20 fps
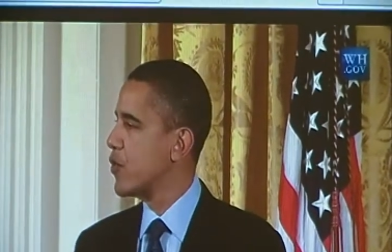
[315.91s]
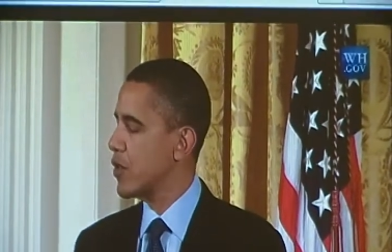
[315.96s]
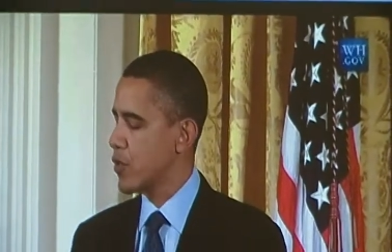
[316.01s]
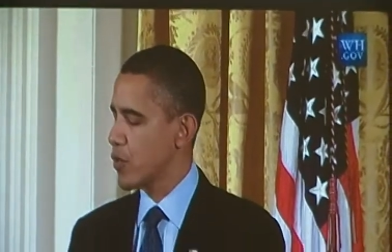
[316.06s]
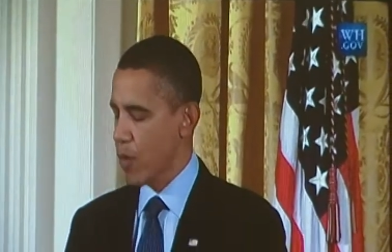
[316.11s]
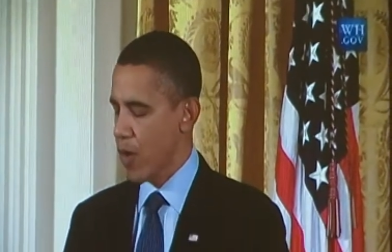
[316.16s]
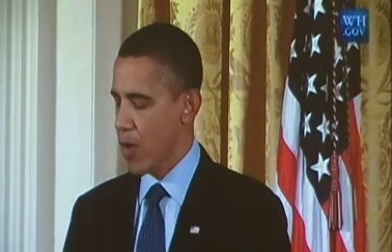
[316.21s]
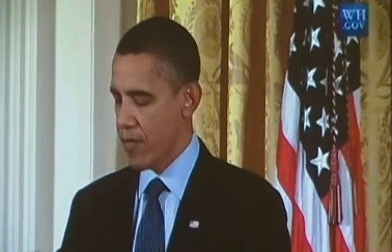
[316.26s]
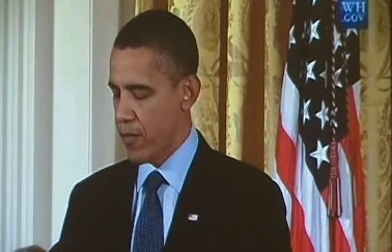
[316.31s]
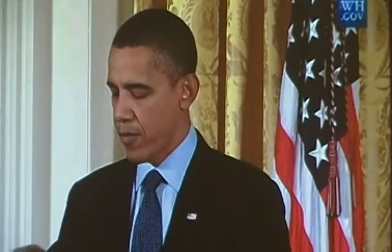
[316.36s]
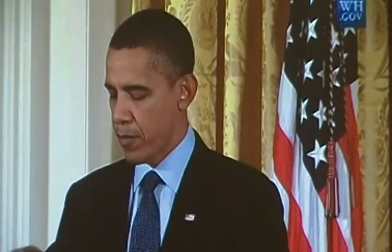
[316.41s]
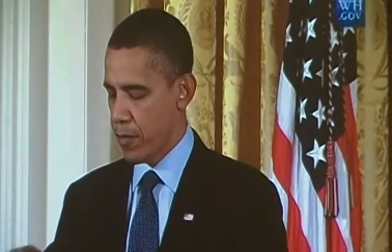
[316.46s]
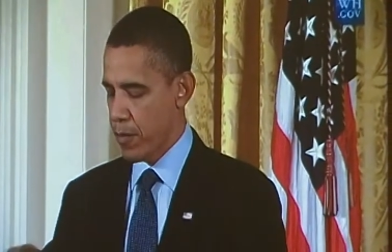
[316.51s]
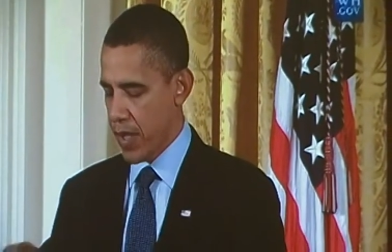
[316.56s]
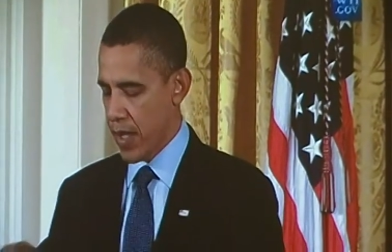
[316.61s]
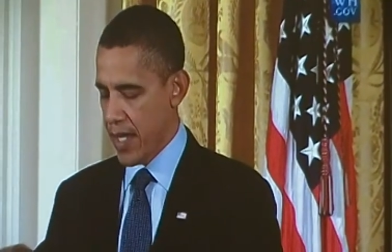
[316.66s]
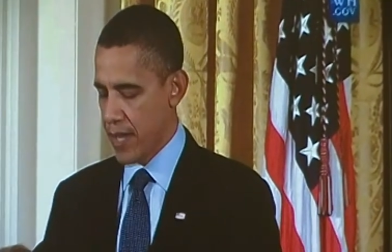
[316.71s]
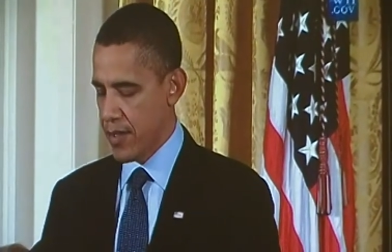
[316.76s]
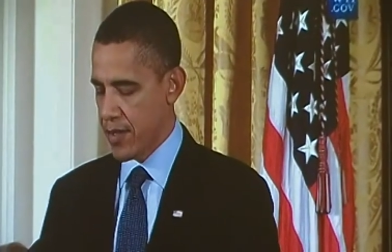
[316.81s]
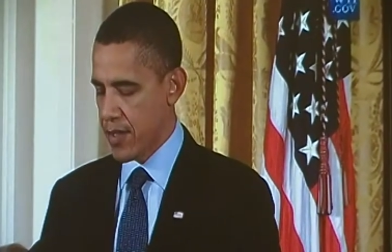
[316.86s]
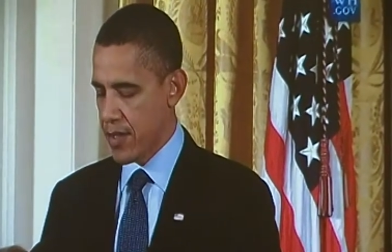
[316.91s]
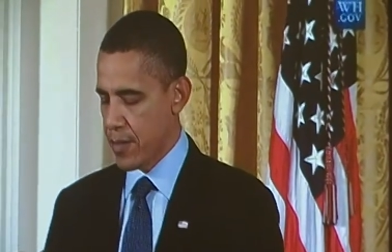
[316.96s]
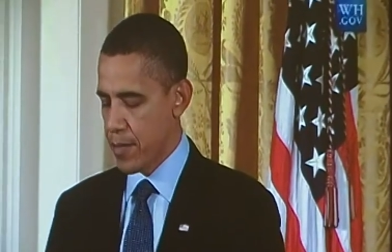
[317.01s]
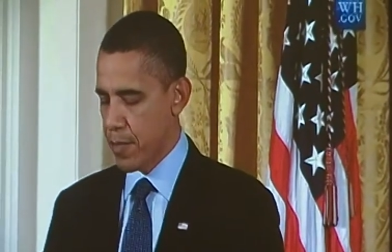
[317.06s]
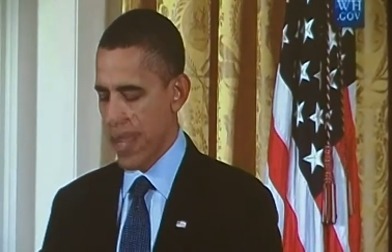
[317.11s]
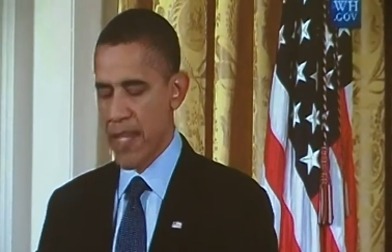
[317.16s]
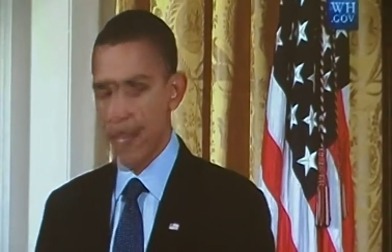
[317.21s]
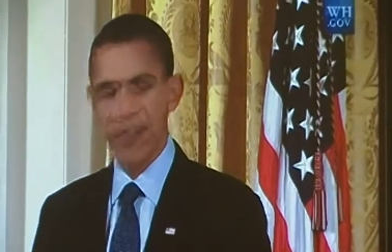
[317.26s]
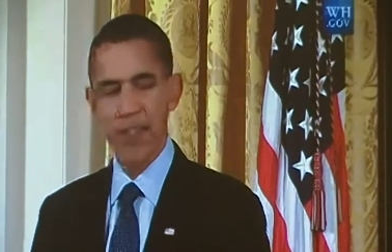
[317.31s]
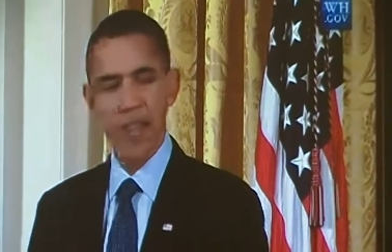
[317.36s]
to its rightful place is
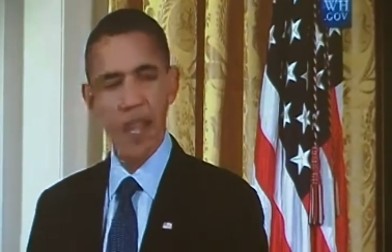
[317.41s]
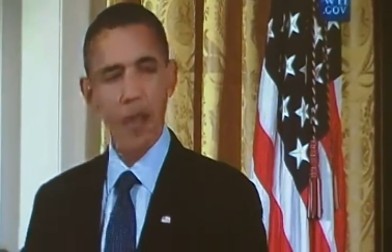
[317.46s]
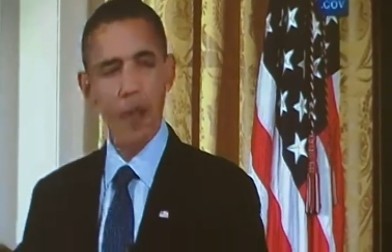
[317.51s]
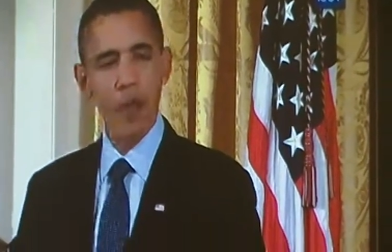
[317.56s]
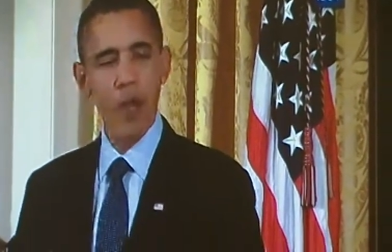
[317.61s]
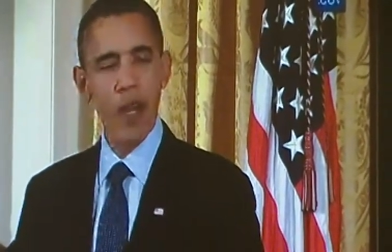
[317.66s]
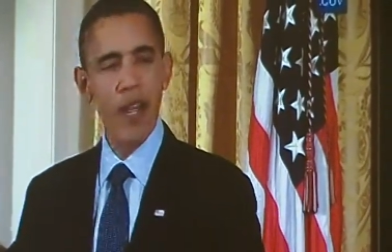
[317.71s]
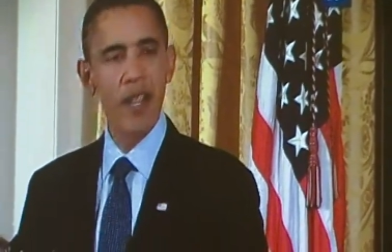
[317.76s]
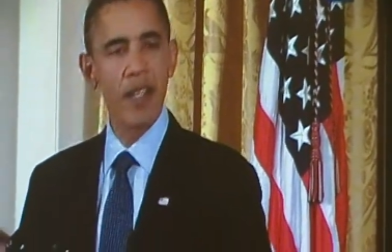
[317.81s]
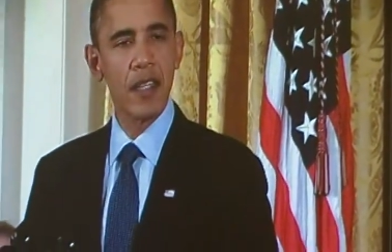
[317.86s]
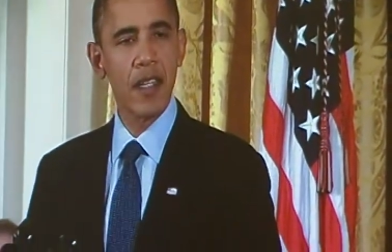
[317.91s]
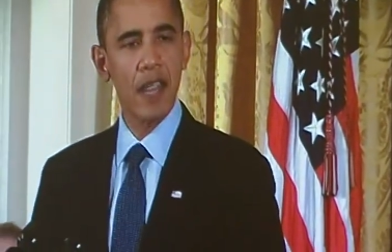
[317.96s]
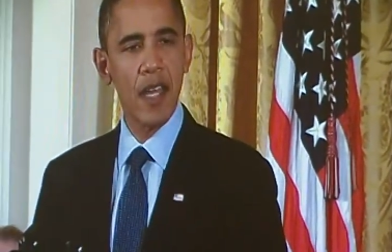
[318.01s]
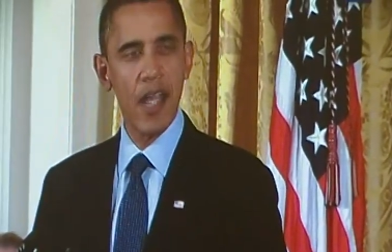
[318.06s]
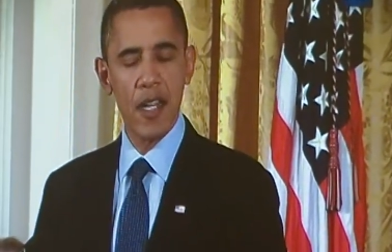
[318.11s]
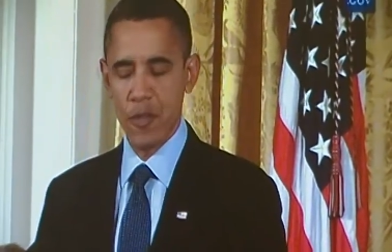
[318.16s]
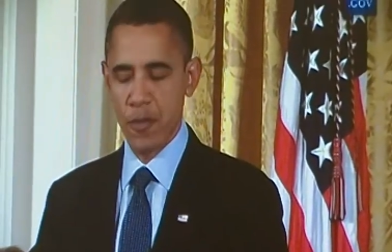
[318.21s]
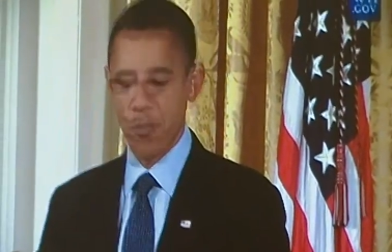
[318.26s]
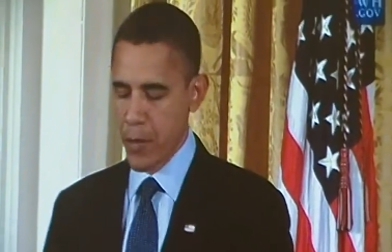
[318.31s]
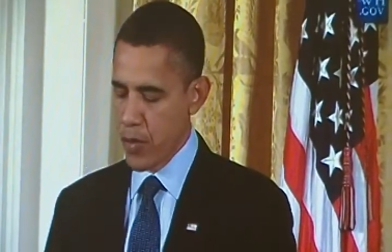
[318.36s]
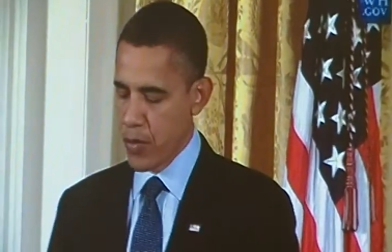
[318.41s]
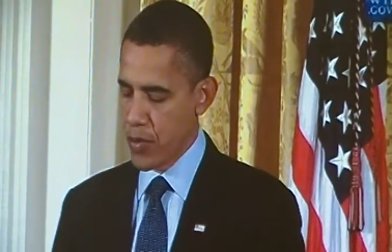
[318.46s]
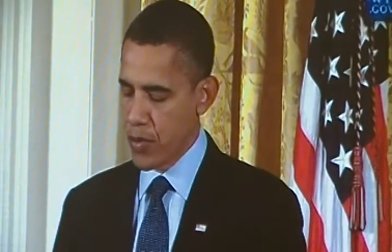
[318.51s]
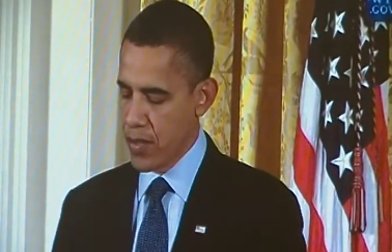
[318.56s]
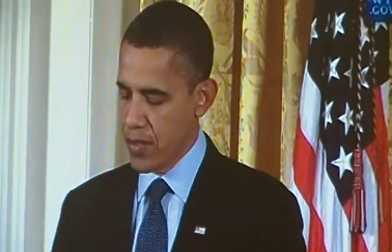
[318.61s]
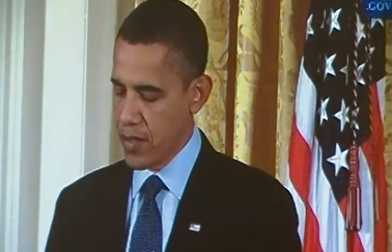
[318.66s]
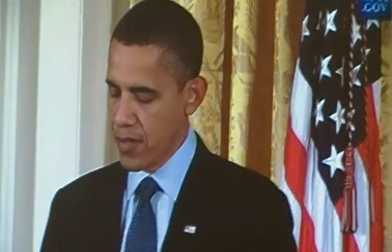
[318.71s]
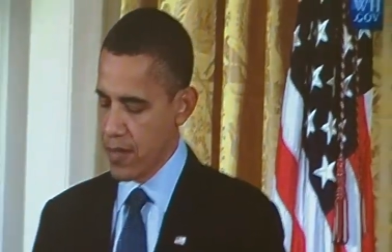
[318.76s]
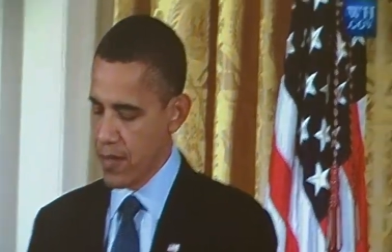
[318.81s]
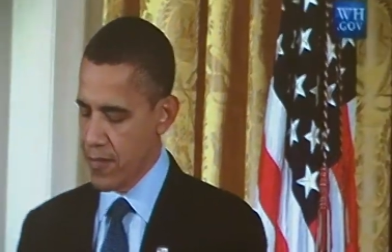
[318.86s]
by celebrating the
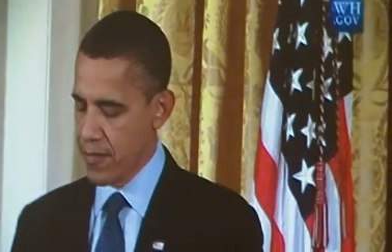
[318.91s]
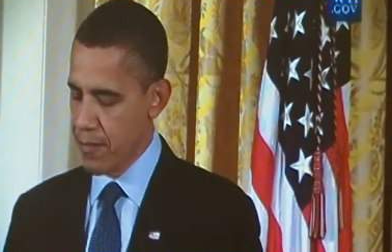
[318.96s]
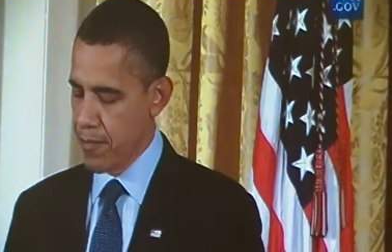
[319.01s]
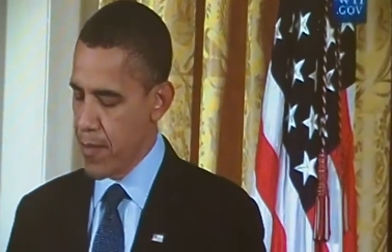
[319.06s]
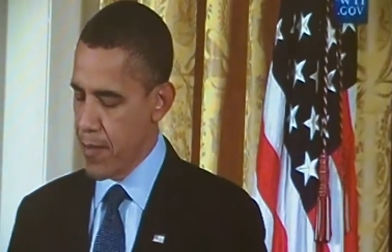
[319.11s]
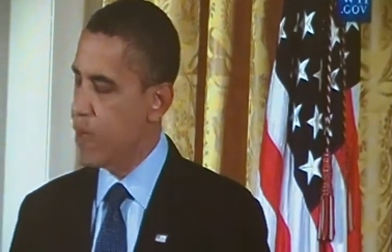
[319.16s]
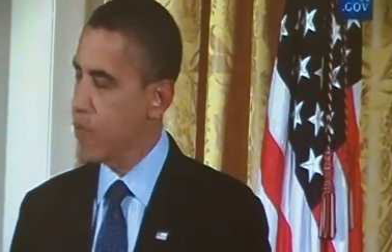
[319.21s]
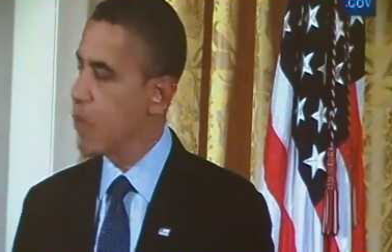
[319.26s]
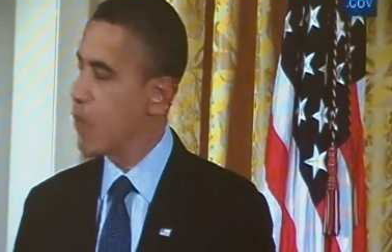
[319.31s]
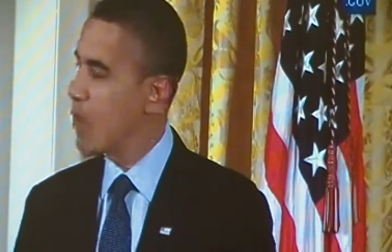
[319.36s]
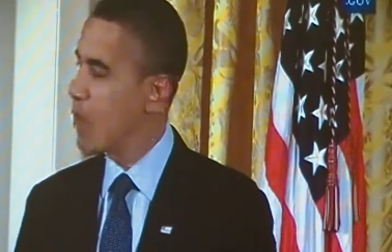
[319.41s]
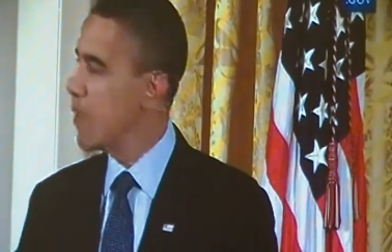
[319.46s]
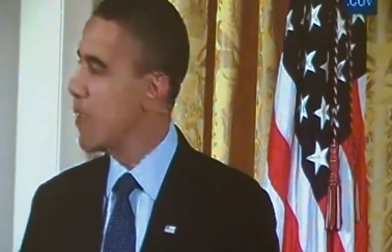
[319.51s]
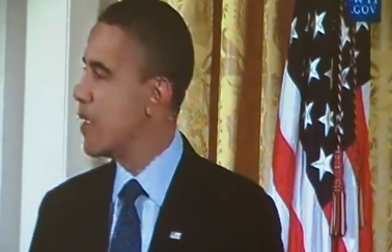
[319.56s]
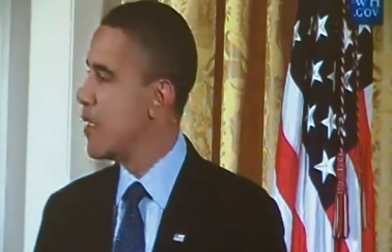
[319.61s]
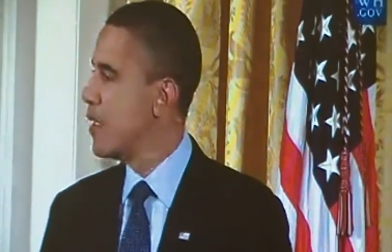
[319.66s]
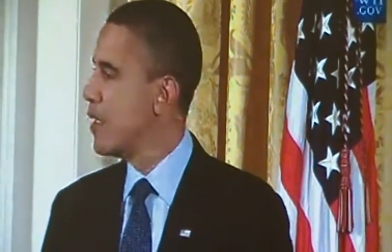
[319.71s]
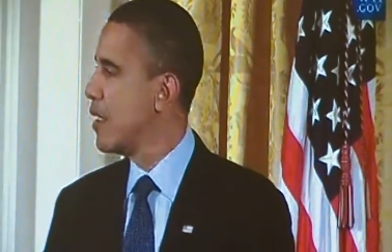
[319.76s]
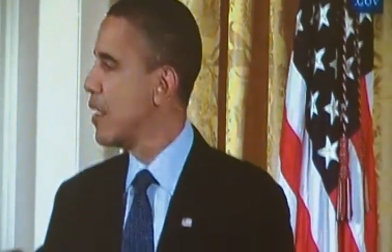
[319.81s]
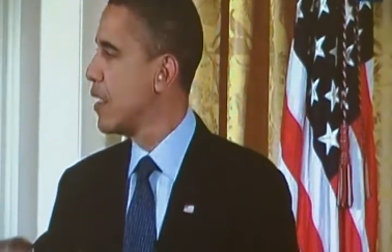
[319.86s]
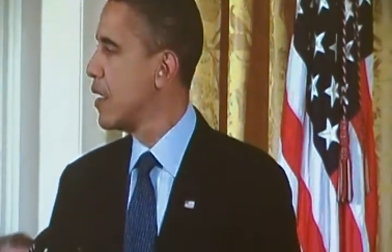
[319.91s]
contributions of men and women